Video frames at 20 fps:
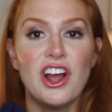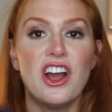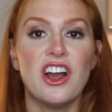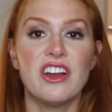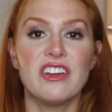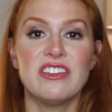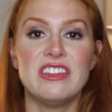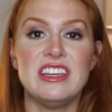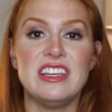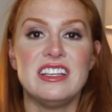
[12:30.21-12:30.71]

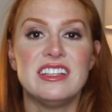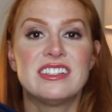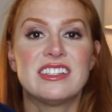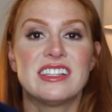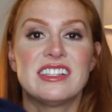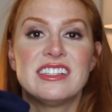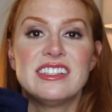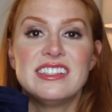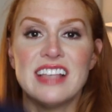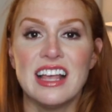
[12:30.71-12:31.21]
are these
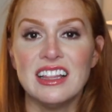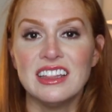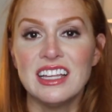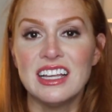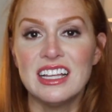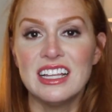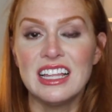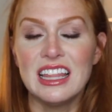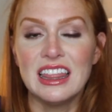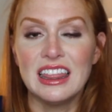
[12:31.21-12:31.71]

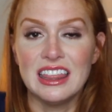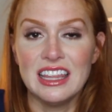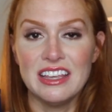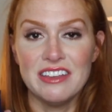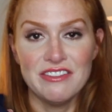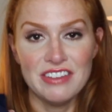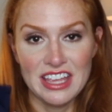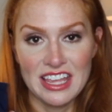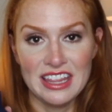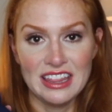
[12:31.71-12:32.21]
Zella
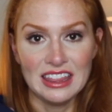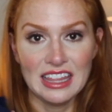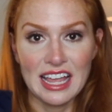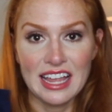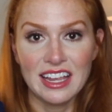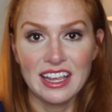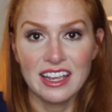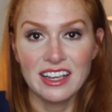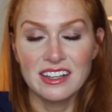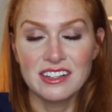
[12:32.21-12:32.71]
live-in
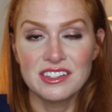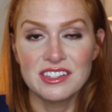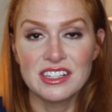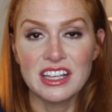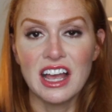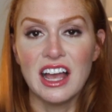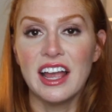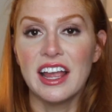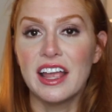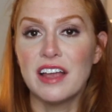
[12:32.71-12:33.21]
leggings.
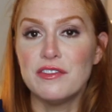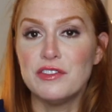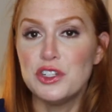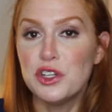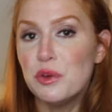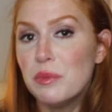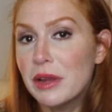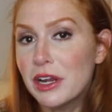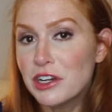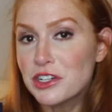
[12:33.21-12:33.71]
I have
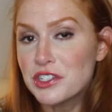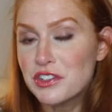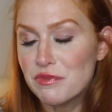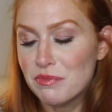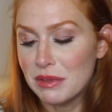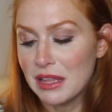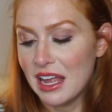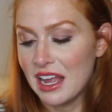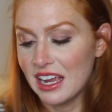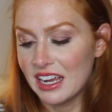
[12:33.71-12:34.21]
2 pairs of
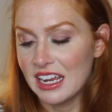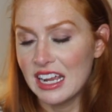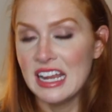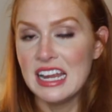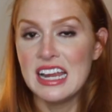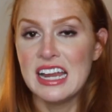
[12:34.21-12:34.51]
black.